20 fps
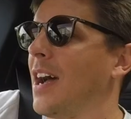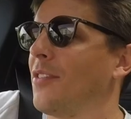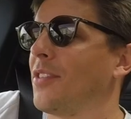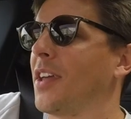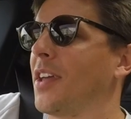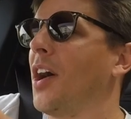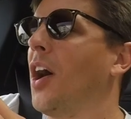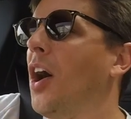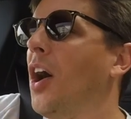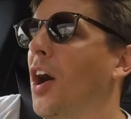the
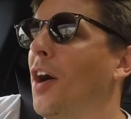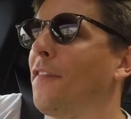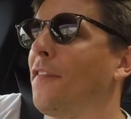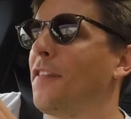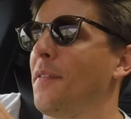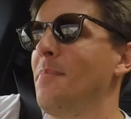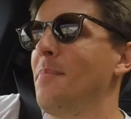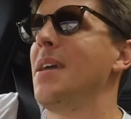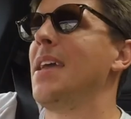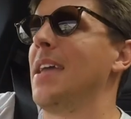car
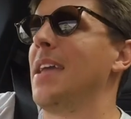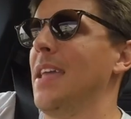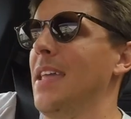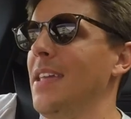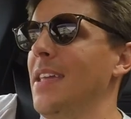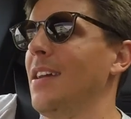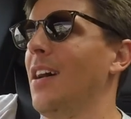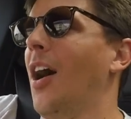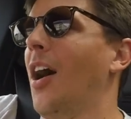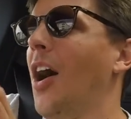for
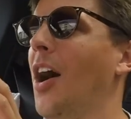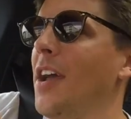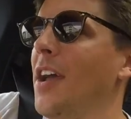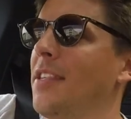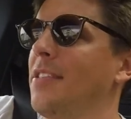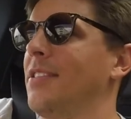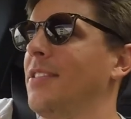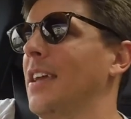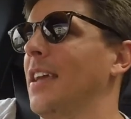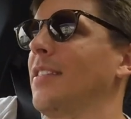me, I
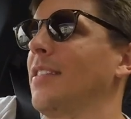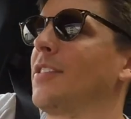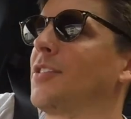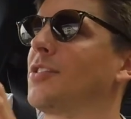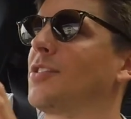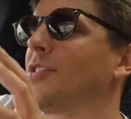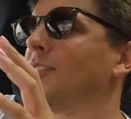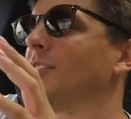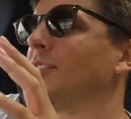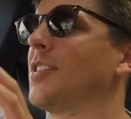think, that
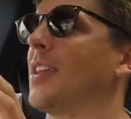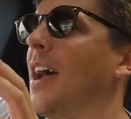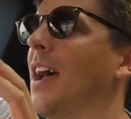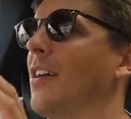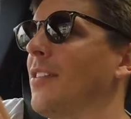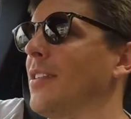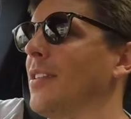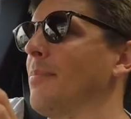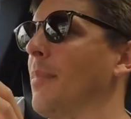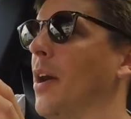stood
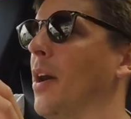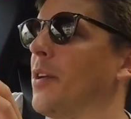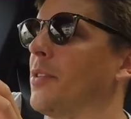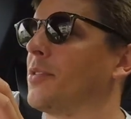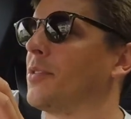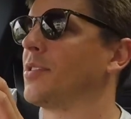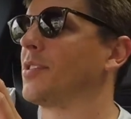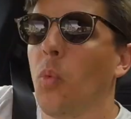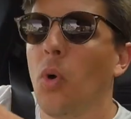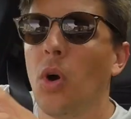out the
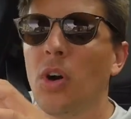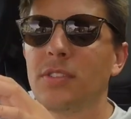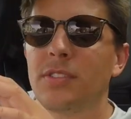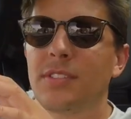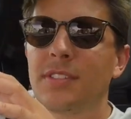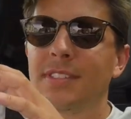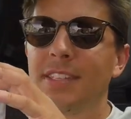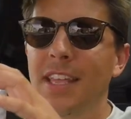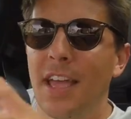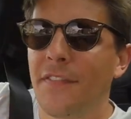most was
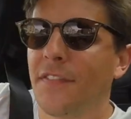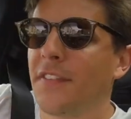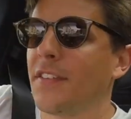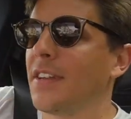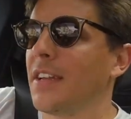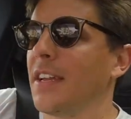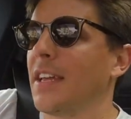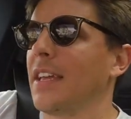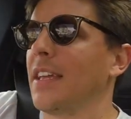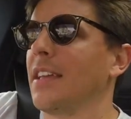
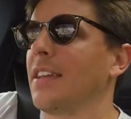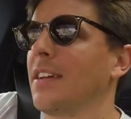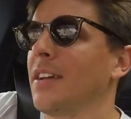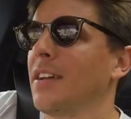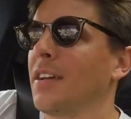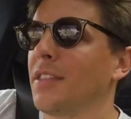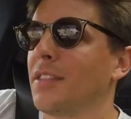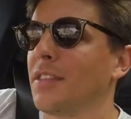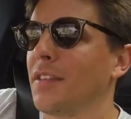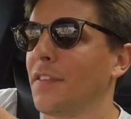definitely the